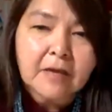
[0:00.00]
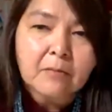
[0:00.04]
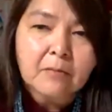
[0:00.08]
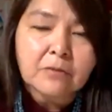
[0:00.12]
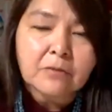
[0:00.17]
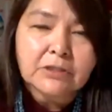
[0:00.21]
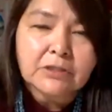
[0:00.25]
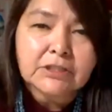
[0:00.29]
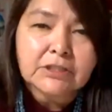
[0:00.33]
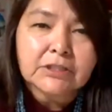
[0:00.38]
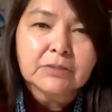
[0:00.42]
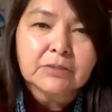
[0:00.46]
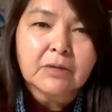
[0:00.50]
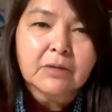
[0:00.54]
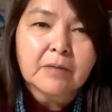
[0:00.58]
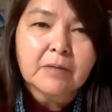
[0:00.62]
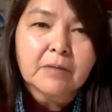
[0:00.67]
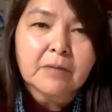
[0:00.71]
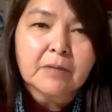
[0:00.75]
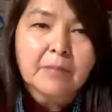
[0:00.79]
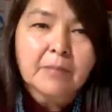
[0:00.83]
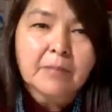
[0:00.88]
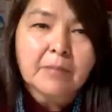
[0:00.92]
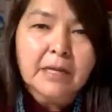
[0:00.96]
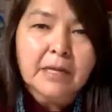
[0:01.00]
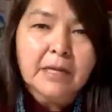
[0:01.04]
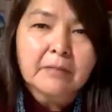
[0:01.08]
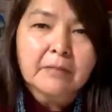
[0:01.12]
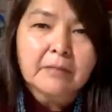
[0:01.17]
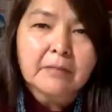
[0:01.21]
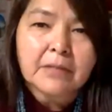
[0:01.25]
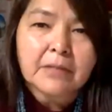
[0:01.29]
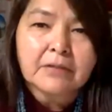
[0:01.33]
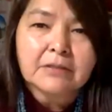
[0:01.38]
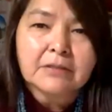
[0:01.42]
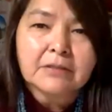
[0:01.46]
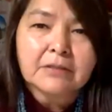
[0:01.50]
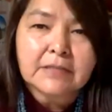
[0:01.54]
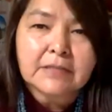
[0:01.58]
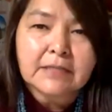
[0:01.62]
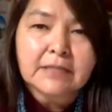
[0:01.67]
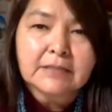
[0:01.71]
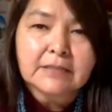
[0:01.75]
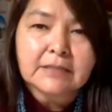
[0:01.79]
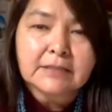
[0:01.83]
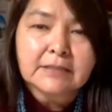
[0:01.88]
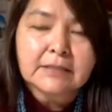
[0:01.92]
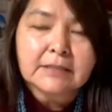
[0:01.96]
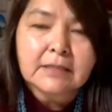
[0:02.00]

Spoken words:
which is what my mother does,